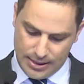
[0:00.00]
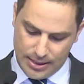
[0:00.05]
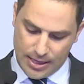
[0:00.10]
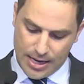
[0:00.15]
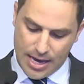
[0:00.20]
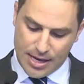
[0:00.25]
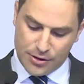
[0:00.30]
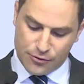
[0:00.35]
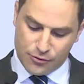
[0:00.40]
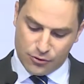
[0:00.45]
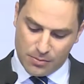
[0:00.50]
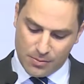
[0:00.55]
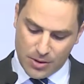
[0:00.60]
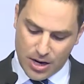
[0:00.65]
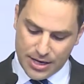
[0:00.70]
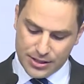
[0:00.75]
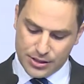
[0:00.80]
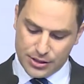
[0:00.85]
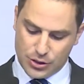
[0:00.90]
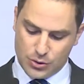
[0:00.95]
And a
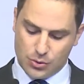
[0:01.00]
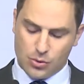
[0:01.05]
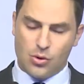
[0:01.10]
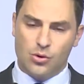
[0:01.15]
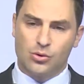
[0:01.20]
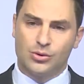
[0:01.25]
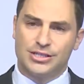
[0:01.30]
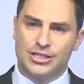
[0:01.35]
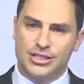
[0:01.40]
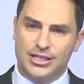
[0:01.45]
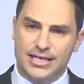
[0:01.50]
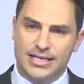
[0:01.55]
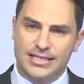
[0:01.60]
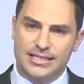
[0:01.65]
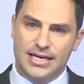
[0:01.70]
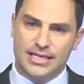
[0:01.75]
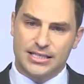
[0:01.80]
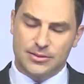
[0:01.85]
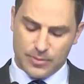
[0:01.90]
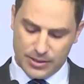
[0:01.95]
reminder to all
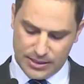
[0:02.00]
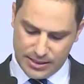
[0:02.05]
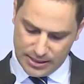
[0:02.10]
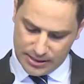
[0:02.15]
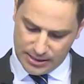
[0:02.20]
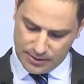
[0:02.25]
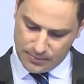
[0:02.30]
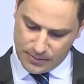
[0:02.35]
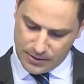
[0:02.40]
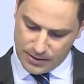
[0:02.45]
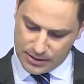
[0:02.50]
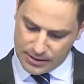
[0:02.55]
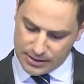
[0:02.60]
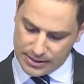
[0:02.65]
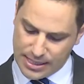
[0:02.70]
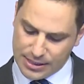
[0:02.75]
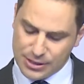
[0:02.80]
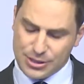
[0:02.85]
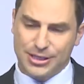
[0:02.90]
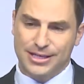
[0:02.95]
GSS participants
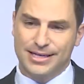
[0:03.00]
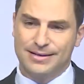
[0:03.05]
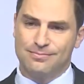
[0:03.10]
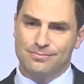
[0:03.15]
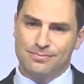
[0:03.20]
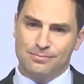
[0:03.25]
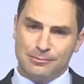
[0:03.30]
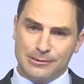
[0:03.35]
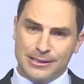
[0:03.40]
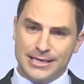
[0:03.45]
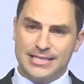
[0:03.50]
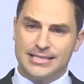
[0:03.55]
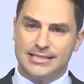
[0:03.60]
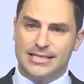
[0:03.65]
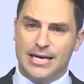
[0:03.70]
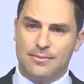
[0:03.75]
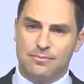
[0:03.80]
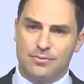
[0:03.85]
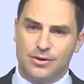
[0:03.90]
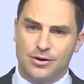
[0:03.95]
that to please
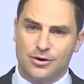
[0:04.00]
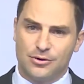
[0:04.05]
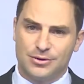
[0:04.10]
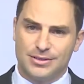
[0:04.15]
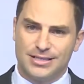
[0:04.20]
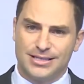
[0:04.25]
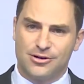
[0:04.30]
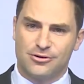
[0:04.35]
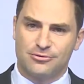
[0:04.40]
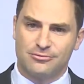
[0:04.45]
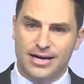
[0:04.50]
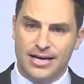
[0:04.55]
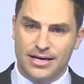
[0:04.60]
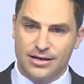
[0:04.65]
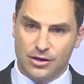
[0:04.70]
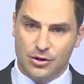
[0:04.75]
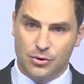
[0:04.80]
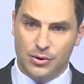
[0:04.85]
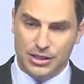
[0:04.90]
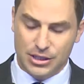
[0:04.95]
keep those great
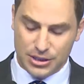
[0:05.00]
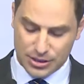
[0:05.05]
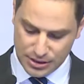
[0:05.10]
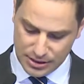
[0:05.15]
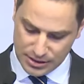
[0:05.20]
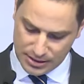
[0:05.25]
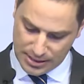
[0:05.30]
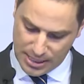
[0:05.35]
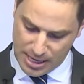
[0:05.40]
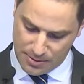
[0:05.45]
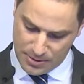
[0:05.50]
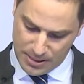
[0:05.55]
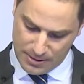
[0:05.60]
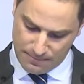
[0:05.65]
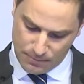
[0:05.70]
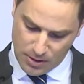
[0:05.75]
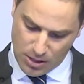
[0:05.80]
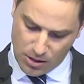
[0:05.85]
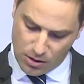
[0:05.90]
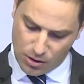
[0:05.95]
questions coming
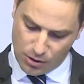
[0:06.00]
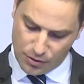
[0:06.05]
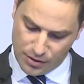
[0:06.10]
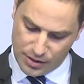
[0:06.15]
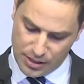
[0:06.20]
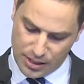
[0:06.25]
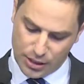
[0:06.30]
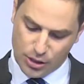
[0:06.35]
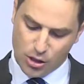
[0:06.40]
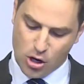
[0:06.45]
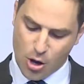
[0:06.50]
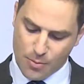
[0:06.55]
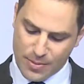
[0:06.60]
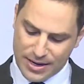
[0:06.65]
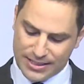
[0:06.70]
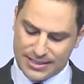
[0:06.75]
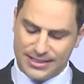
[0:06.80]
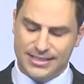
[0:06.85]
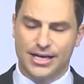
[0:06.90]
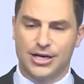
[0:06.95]
on the
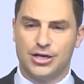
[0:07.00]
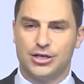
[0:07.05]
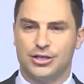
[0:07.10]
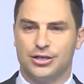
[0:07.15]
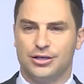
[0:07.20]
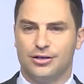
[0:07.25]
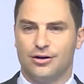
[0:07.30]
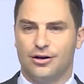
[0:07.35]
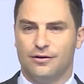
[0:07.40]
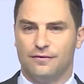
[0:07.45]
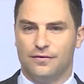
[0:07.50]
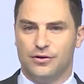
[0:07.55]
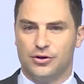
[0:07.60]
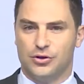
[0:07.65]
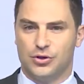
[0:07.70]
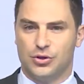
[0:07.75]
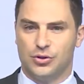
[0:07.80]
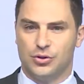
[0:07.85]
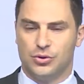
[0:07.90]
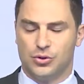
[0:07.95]
comment section of the
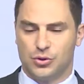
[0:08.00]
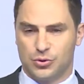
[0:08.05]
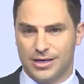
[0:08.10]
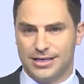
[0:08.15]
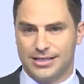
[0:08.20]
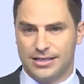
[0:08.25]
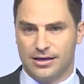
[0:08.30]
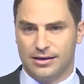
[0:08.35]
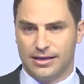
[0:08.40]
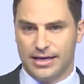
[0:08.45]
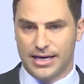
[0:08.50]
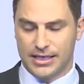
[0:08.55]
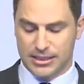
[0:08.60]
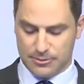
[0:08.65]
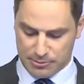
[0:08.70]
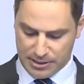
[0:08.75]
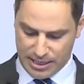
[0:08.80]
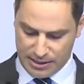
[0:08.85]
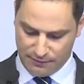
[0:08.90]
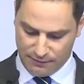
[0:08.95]
Xuetang X
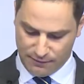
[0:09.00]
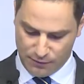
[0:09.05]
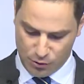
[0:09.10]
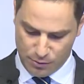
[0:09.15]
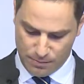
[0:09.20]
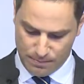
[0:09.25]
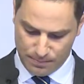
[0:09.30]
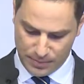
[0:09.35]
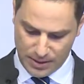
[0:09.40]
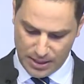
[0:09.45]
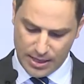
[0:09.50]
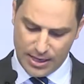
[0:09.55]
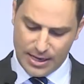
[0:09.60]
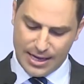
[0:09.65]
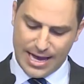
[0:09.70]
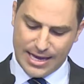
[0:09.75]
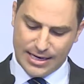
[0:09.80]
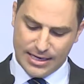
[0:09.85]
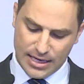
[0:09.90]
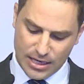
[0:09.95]
platform.
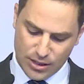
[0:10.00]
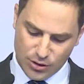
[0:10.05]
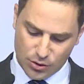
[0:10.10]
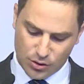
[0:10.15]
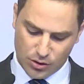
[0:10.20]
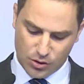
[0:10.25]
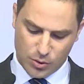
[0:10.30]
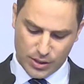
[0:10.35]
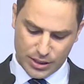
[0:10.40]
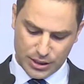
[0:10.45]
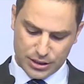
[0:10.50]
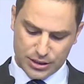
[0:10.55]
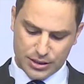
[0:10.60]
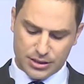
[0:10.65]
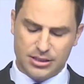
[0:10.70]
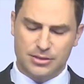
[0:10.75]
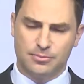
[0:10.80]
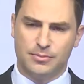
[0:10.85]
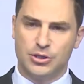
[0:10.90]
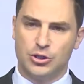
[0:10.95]
And in your
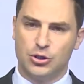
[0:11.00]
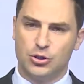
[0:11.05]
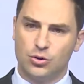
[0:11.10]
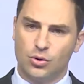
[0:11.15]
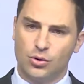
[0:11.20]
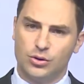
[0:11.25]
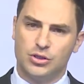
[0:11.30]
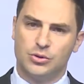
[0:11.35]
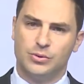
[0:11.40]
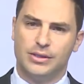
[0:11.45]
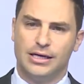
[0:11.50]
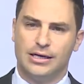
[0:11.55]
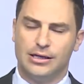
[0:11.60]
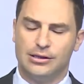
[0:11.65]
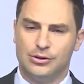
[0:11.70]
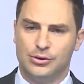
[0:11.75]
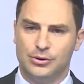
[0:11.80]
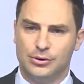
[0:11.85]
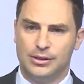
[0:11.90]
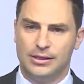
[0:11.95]
questions, be sure to
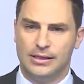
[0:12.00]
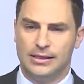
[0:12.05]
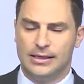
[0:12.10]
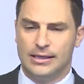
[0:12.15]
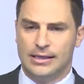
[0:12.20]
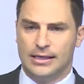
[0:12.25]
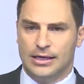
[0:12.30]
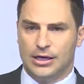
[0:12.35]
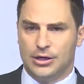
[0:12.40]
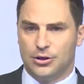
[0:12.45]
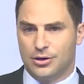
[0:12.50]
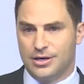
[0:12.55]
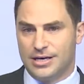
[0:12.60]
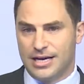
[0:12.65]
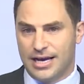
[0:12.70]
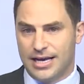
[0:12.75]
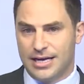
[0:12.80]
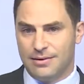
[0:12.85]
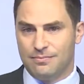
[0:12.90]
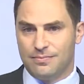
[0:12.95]
include your
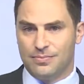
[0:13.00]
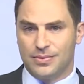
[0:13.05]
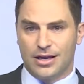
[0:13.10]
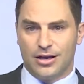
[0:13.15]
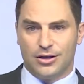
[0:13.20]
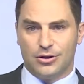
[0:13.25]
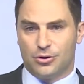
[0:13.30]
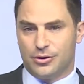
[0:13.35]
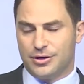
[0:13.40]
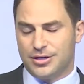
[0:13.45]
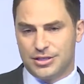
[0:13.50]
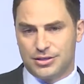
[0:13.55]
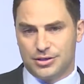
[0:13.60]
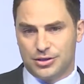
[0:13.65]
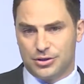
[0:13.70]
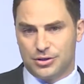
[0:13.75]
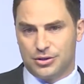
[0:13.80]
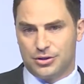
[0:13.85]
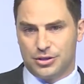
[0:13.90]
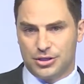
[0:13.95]
name, your
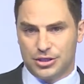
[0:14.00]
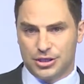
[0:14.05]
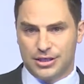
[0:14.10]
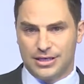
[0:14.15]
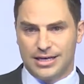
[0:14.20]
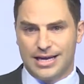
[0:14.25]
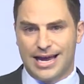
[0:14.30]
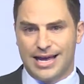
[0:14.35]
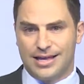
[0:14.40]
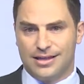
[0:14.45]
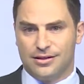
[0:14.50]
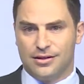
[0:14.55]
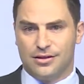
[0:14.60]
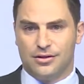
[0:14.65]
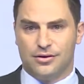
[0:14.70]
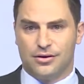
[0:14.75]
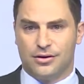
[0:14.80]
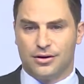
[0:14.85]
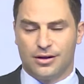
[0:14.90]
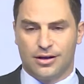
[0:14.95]
institution, and
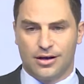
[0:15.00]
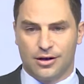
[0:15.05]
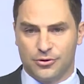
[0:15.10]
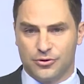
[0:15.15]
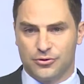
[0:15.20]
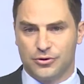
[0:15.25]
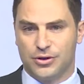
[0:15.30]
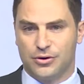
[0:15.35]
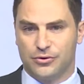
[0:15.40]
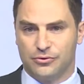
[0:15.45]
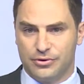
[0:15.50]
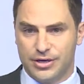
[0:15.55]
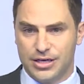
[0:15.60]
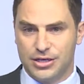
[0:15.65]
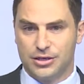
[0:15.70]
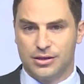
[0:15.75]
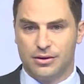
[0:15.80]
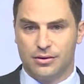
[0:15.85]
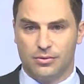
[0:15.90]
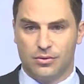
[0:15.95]
the country or
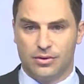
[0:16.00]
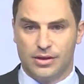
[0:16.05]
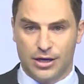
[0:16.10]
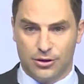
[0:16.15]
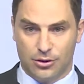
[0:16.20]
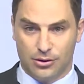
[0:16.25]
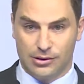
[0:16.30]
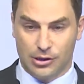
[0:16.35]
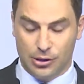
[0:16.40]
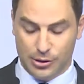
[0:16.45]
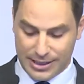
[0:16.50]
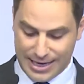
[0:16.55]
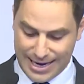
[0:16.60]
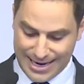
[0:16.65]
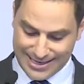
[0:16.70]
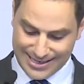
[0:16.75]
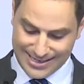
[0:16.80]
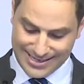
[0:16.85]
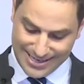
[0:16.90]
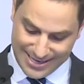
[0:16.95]
region that you're
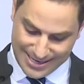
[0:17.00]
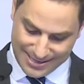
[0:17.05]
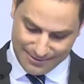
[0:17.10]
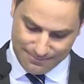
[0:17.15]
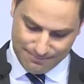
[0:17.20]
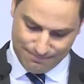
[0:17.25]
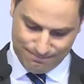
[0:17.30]
located in.